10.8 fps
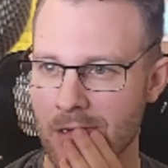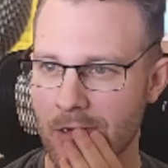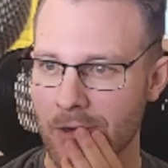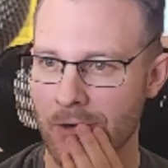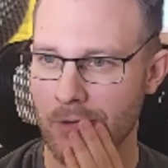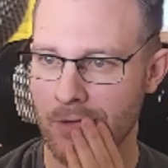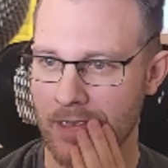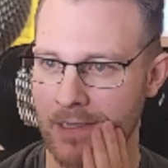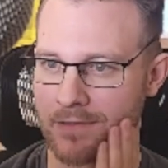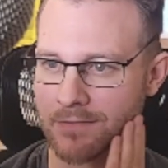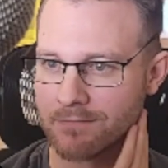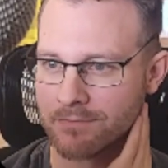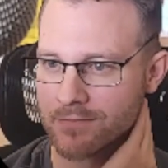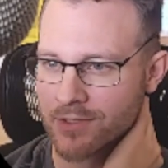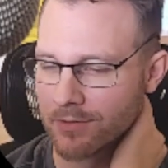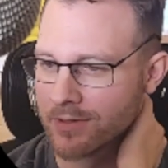Okay.
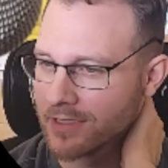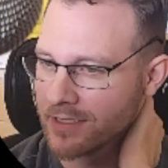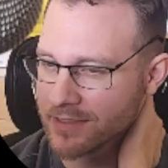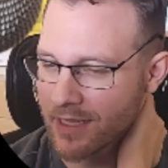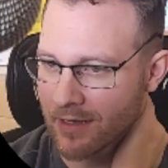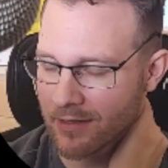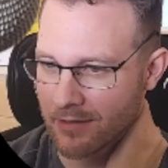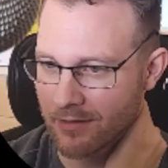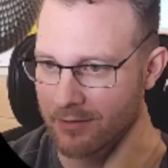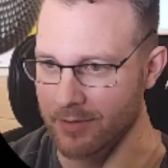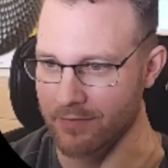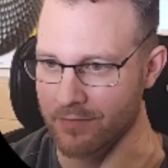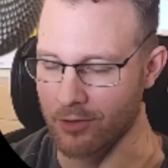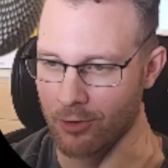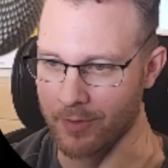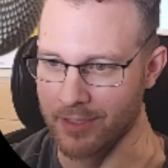So he's adding a little bit of
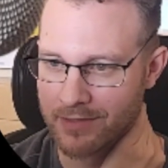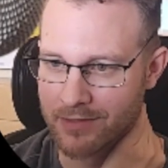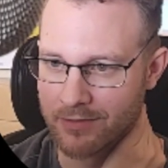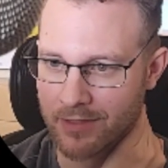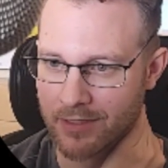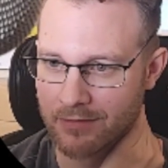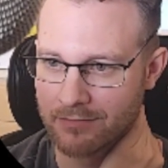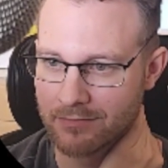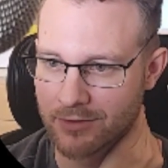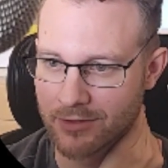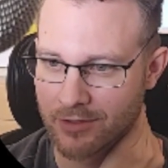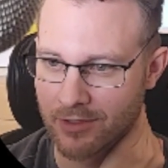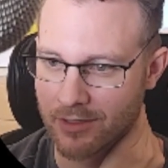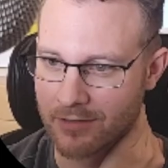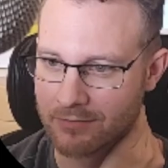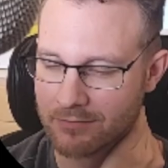chroming to it.
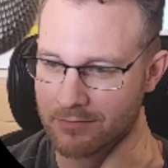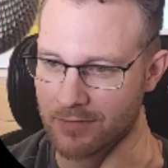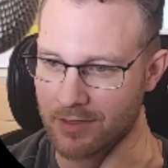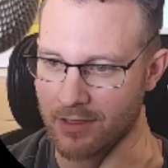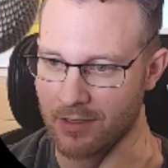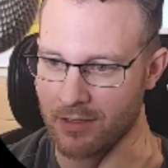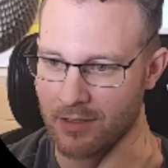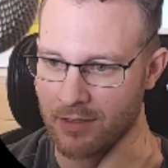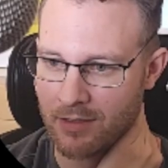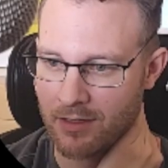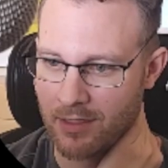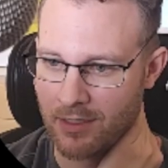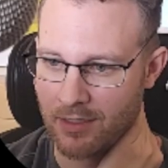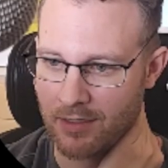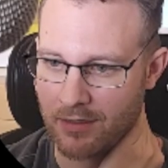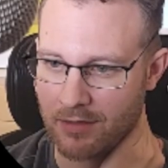Sure.
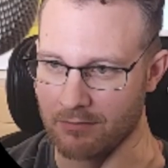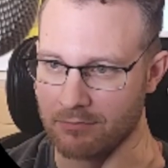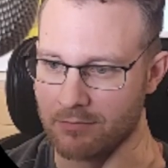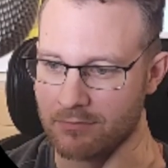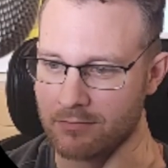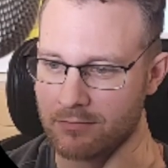Um